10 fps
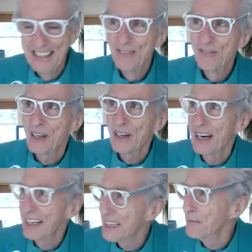figure out how
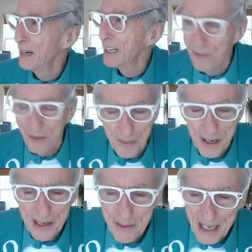to get money from them?
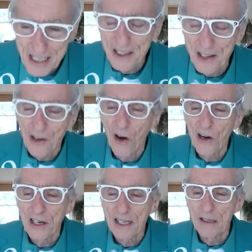Imagine the car
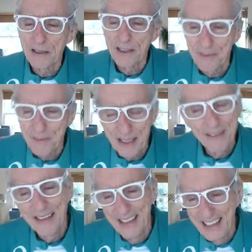dealership, you know,
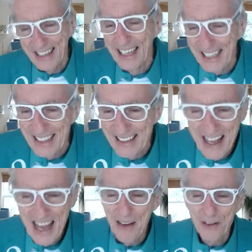
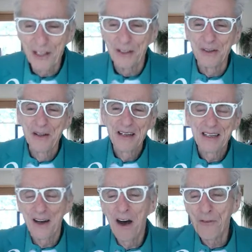have a little
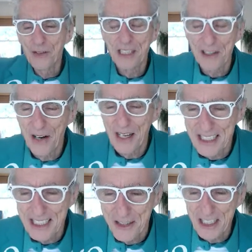office across the
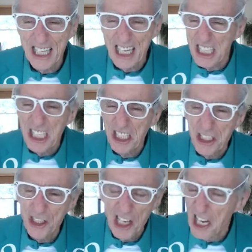street that teaches
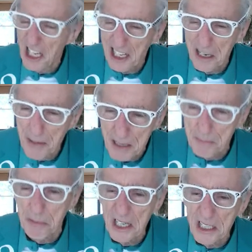you how to get a better
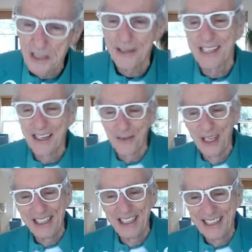price or
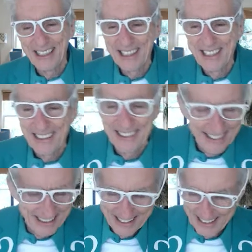something.
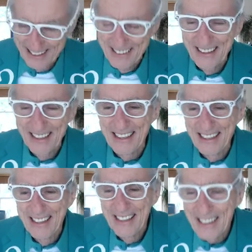
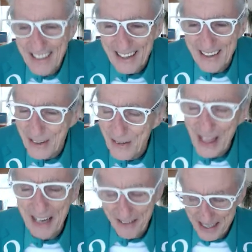They're not going to do
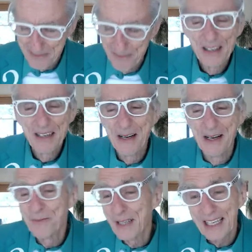that, right?
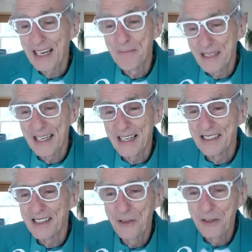But the government does.
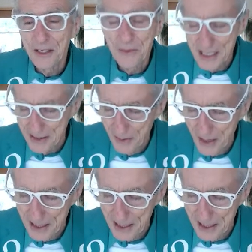Now, who's the reason why?